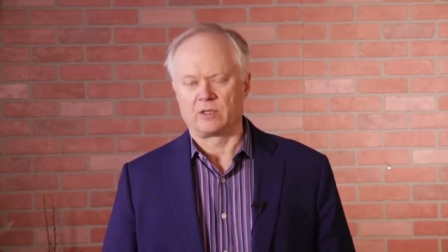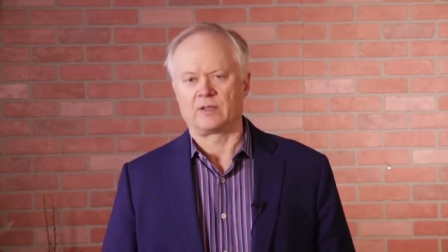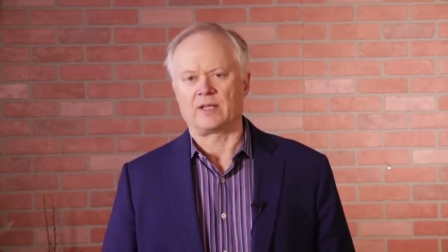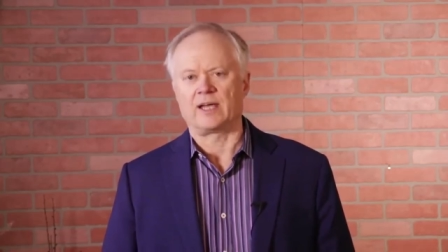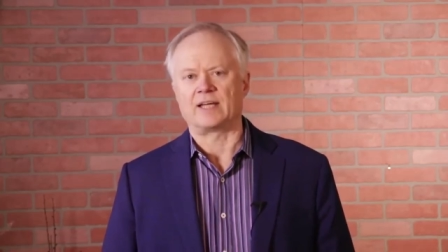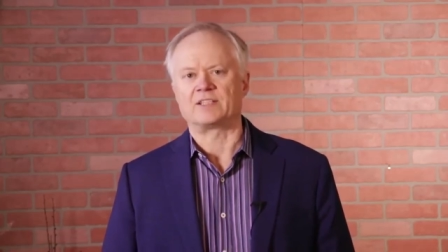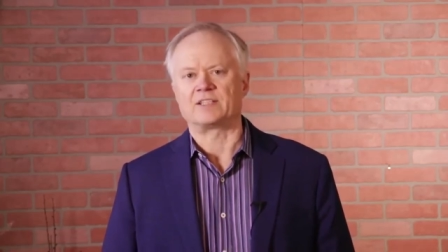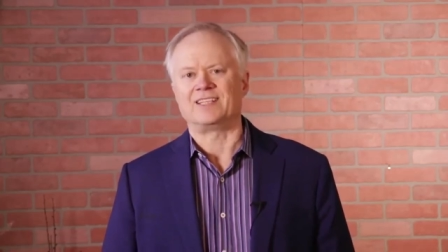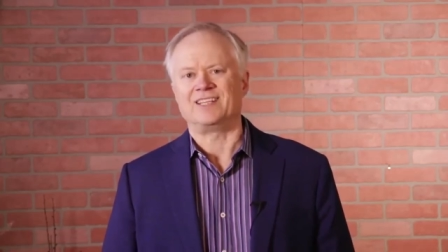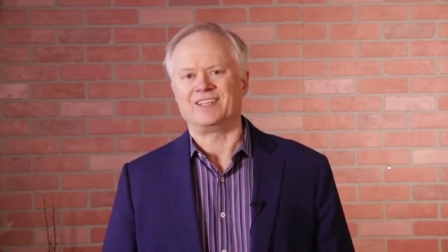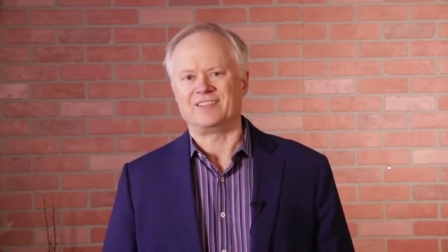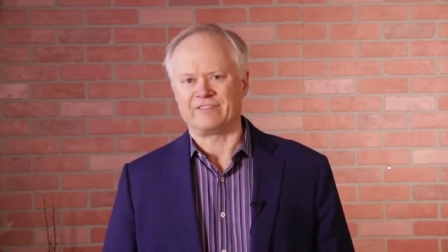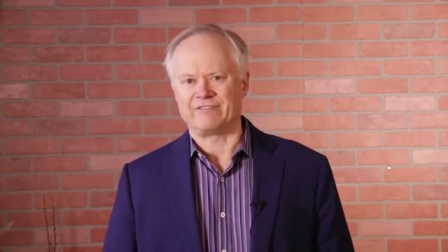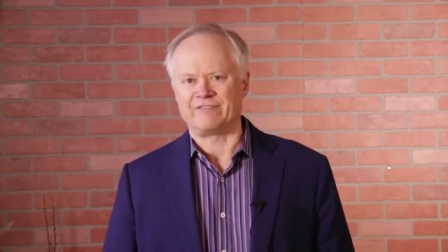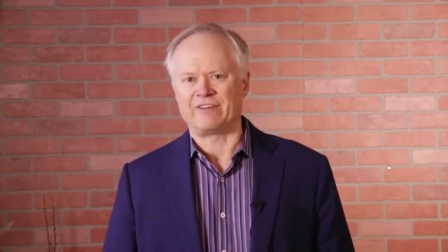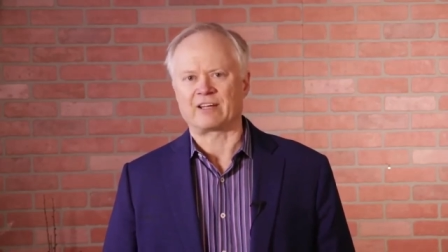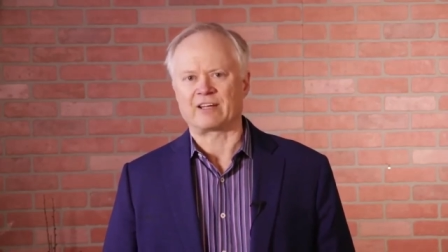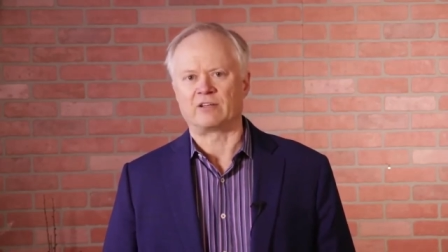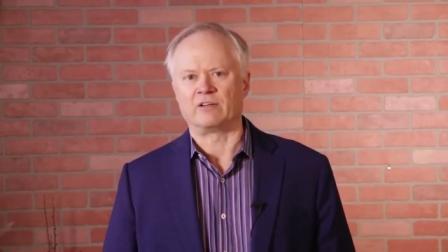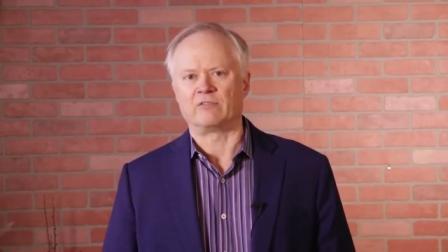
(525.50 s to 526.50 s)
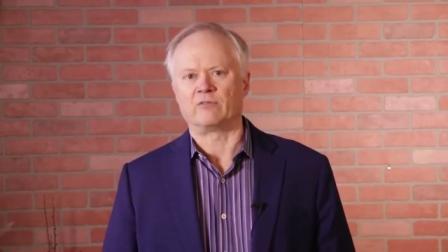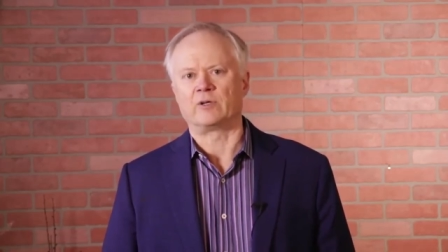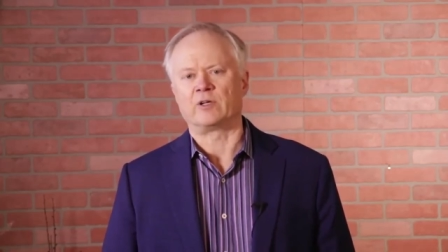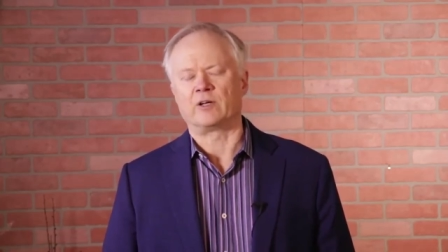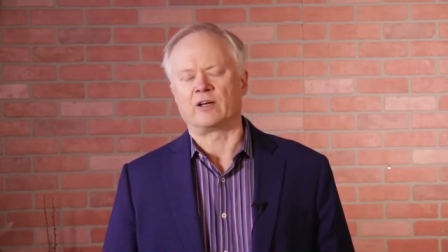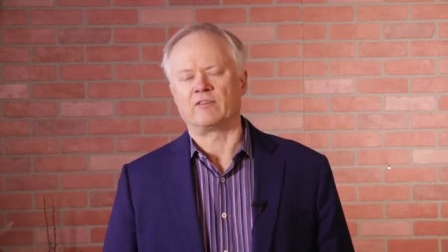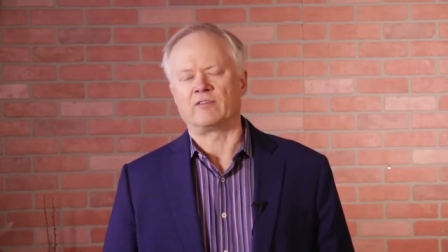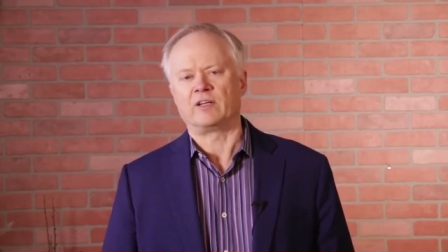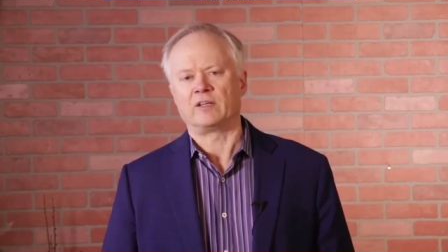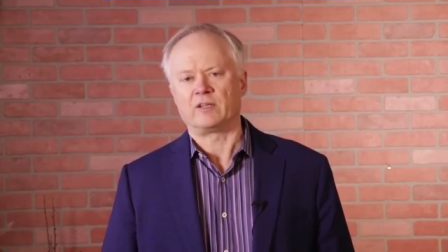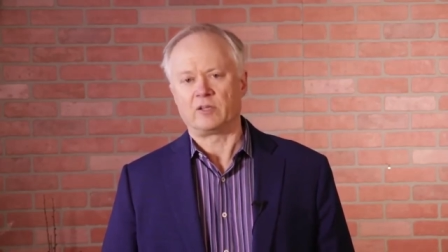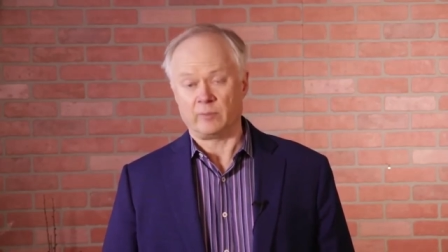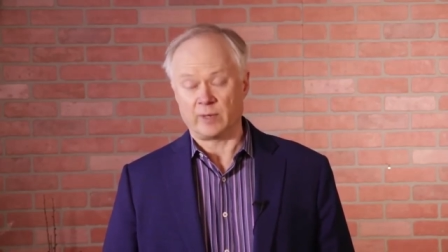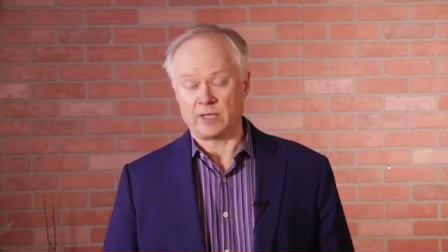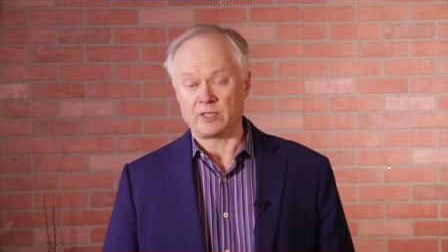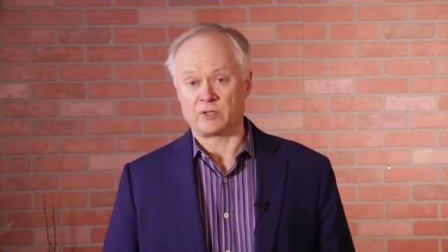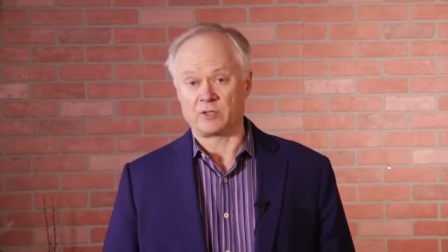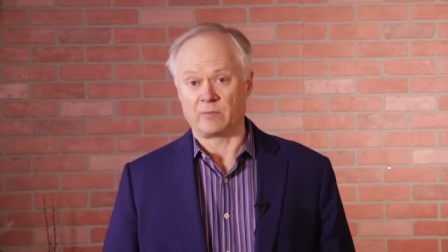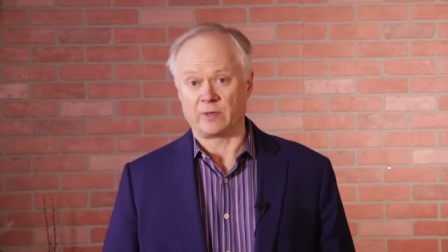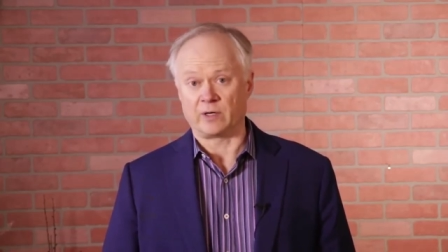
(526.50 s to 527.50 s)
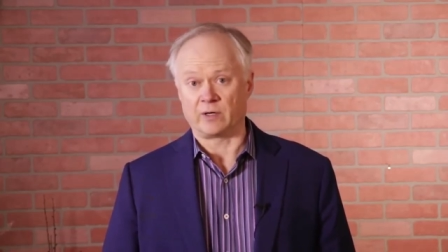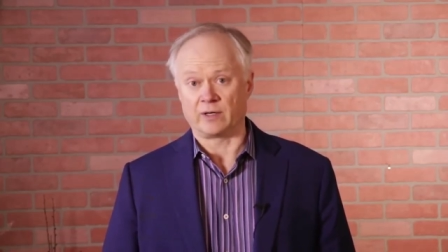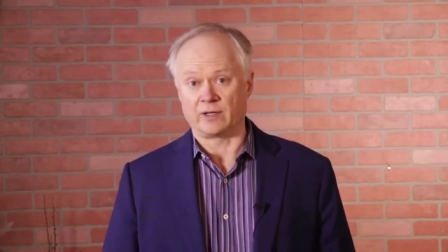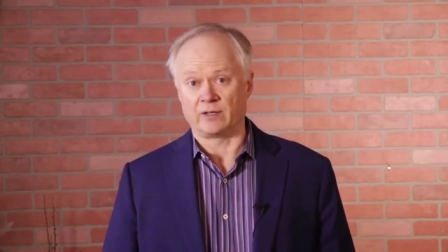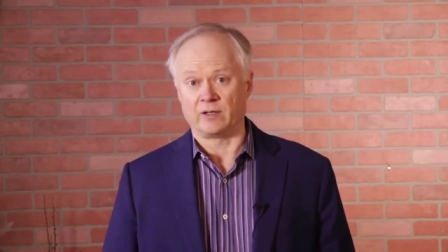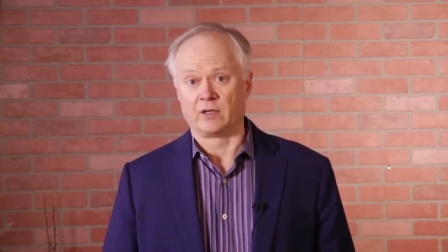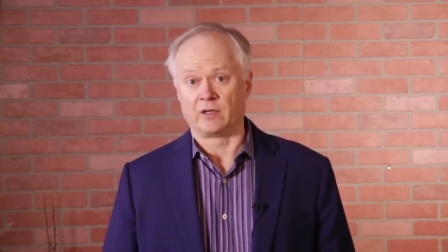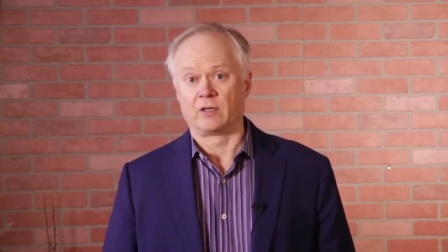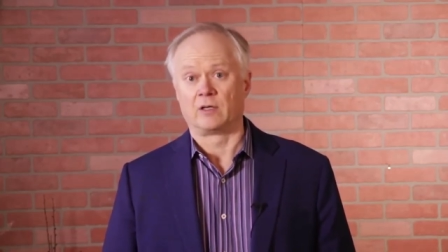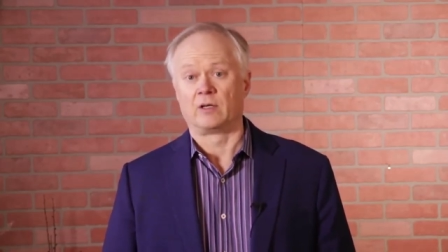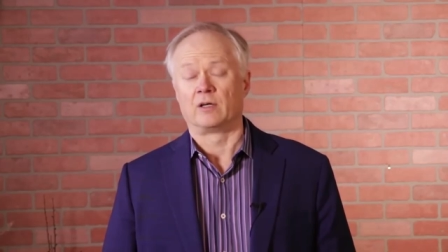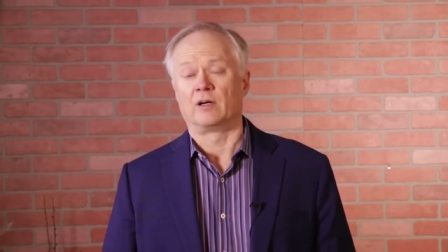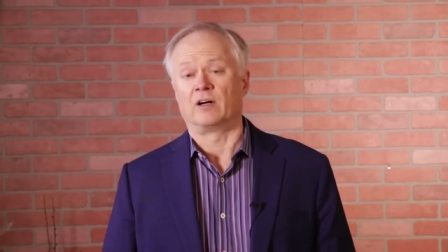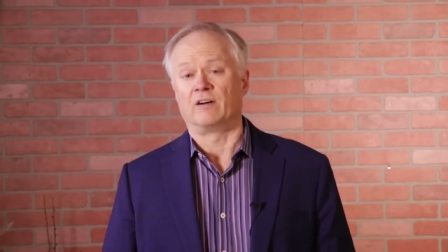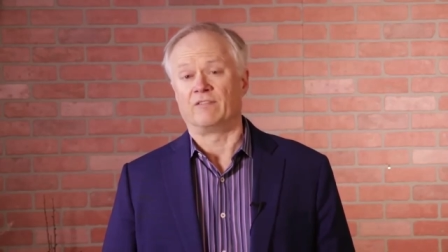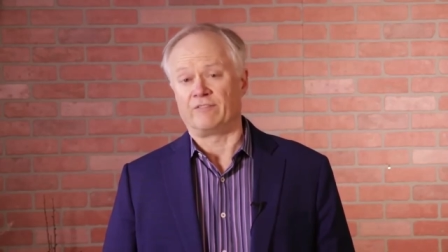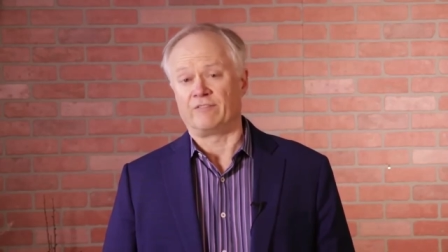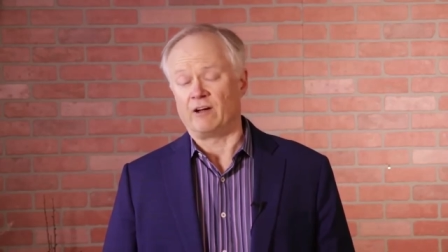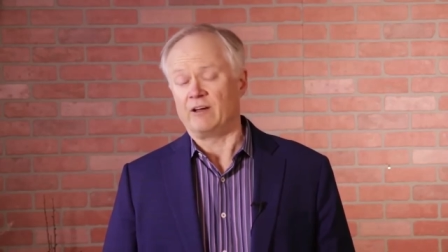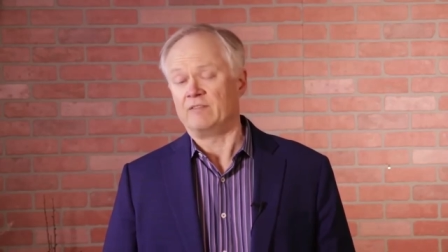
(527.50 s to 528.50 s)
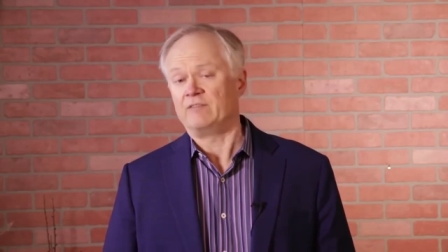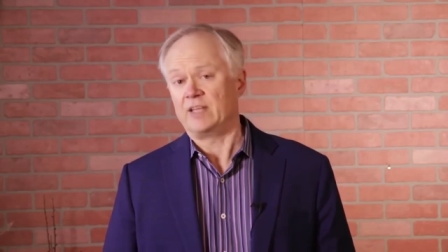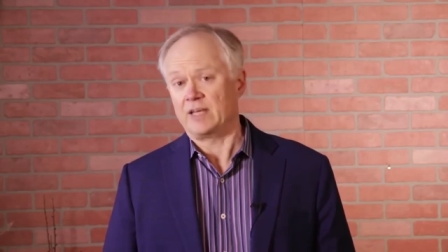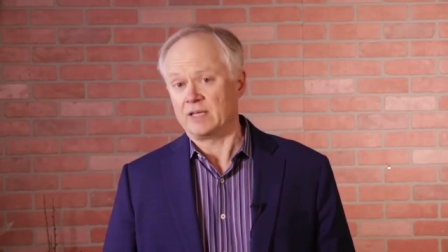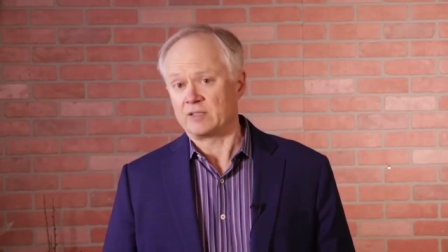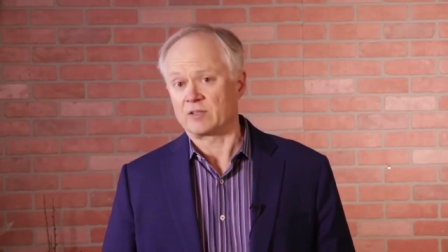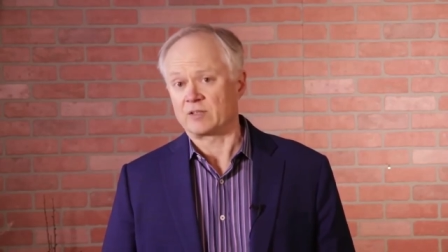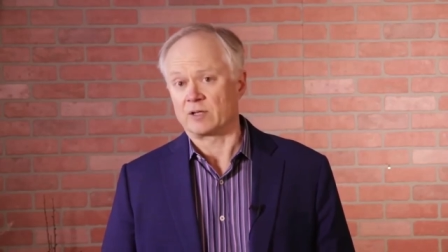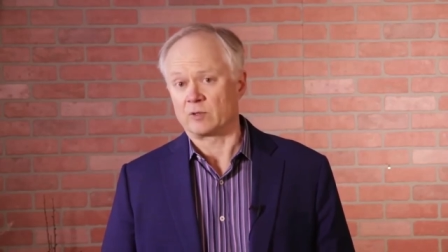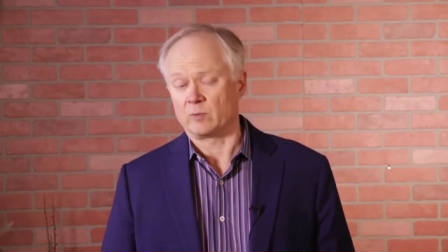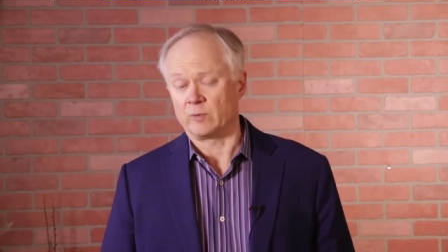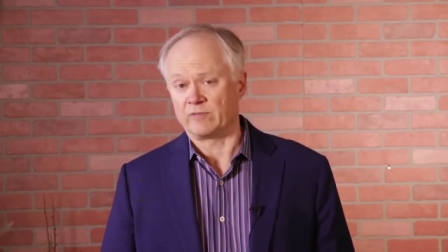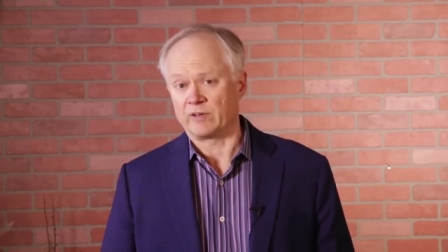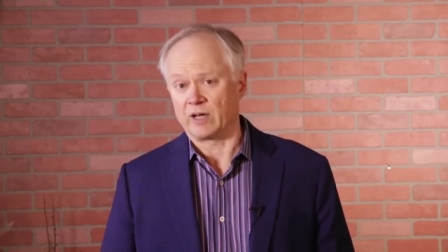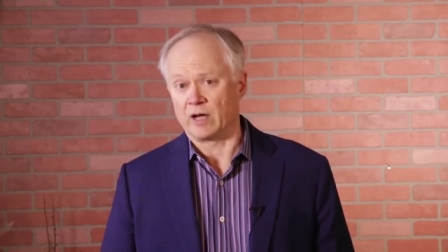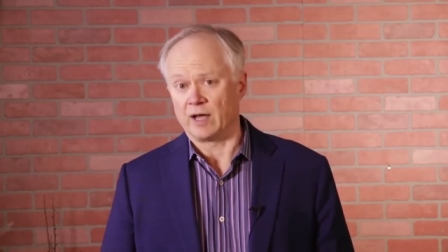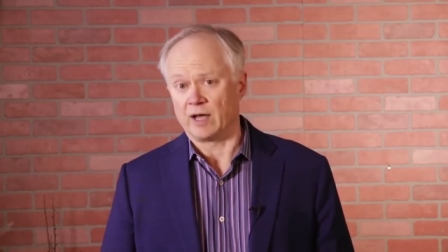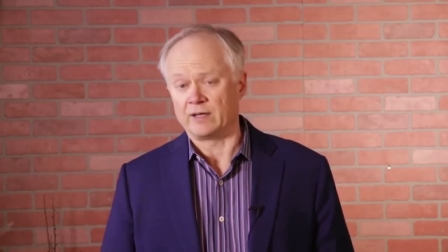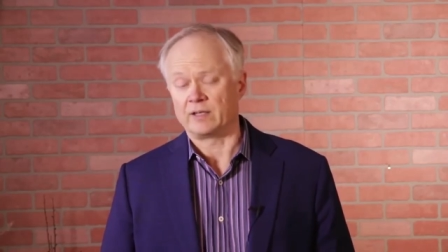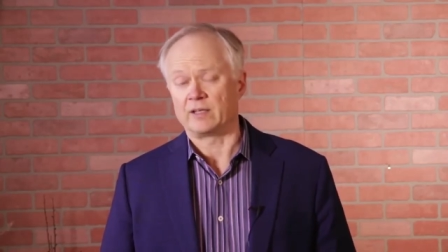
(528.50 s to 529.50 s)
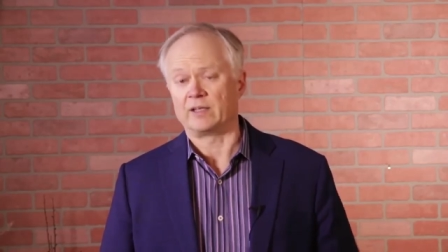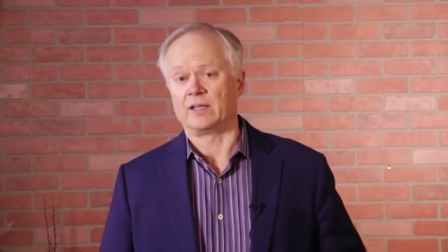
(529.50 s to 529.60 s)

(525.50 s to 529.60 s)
that's ineffective when you have an incubation period of 5 days like we've got.